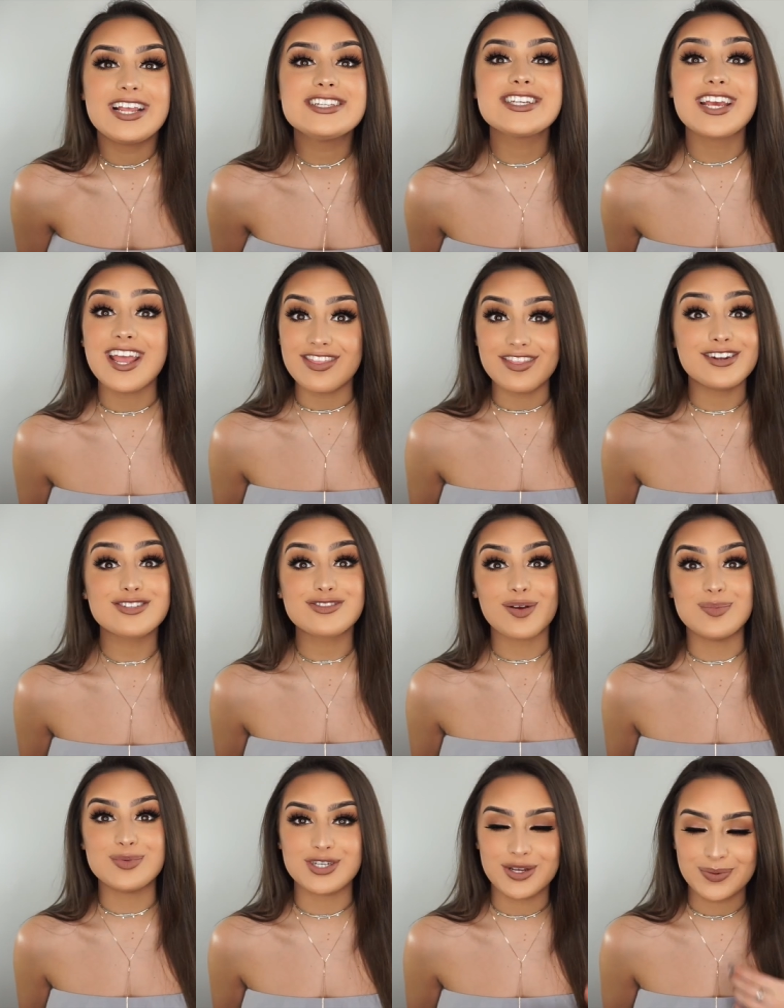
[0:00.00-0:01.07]
linked in the
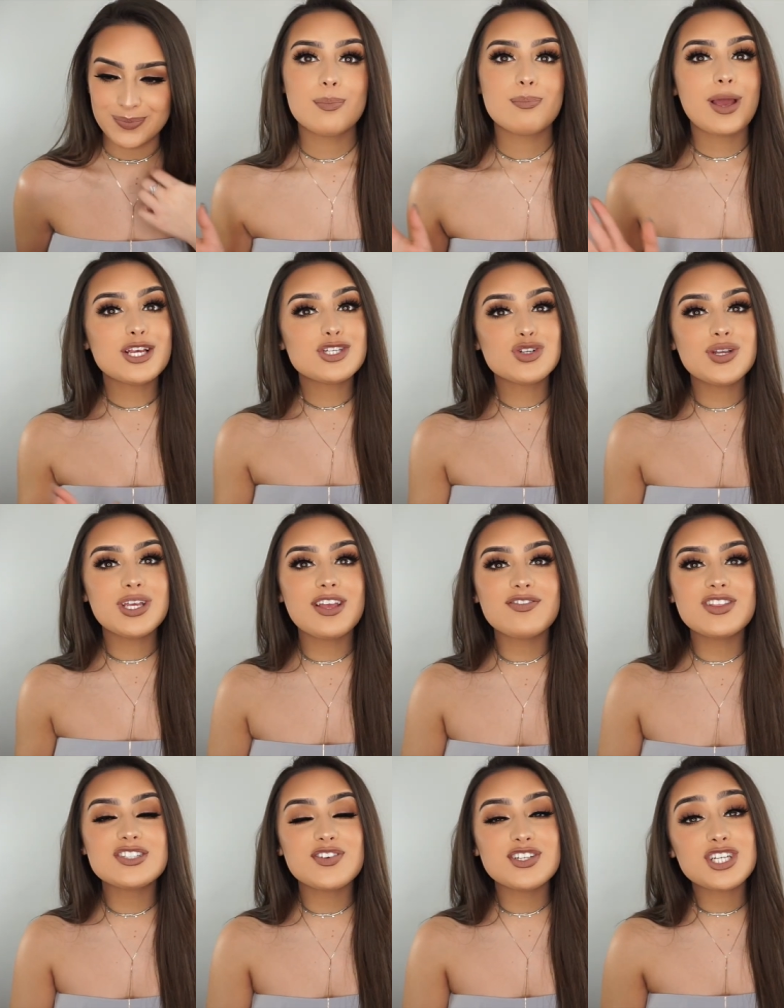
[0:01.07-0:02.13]
description make sure you
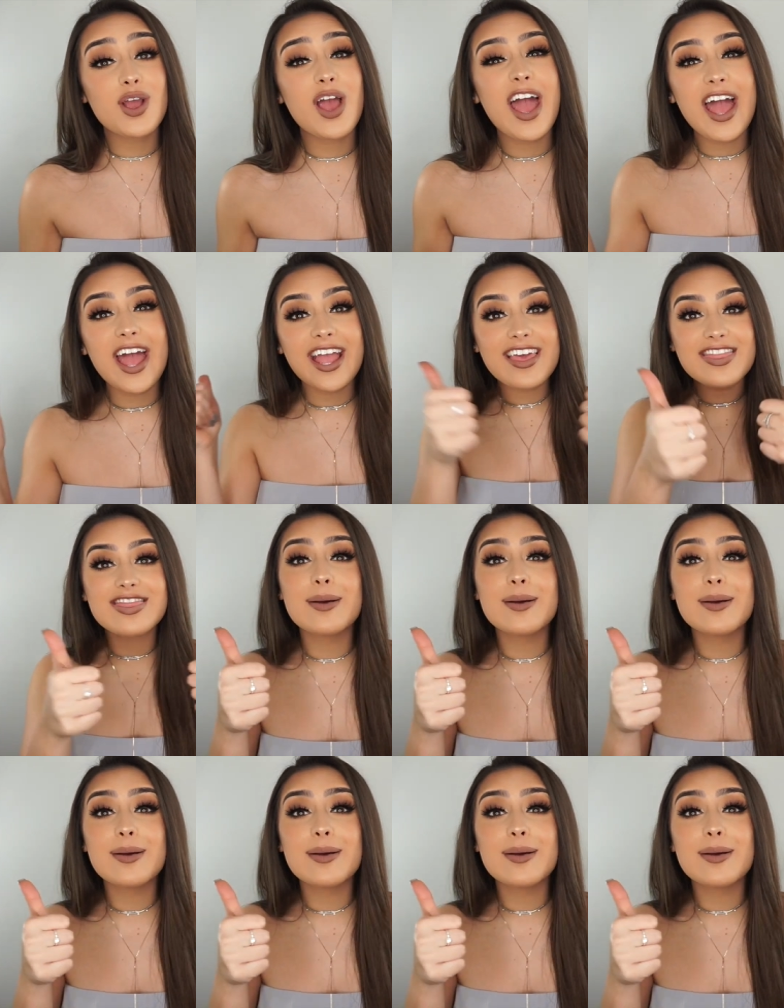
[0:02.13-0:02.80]
give this video a